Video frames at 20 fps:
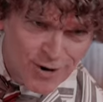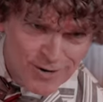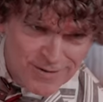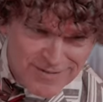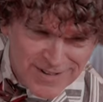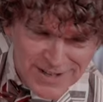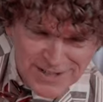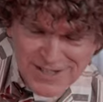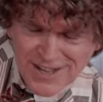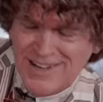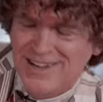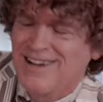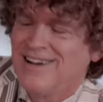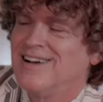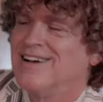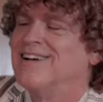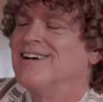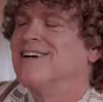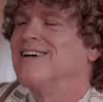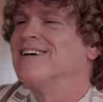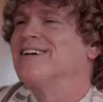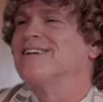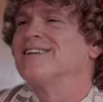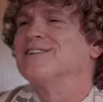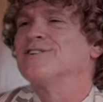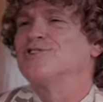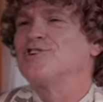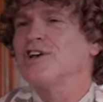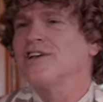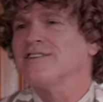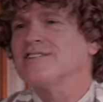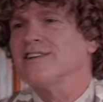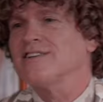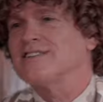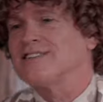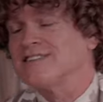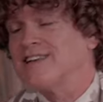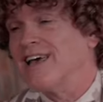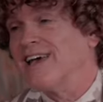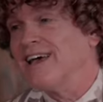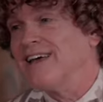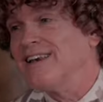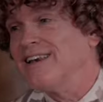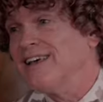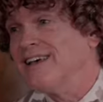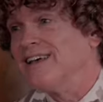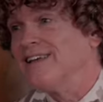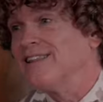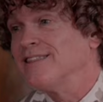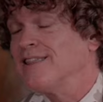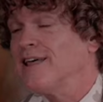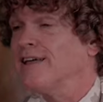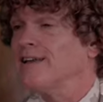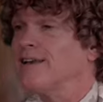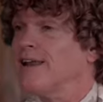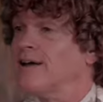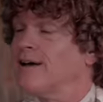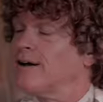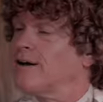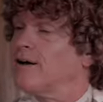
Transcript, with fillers: heard of this. Jesus said that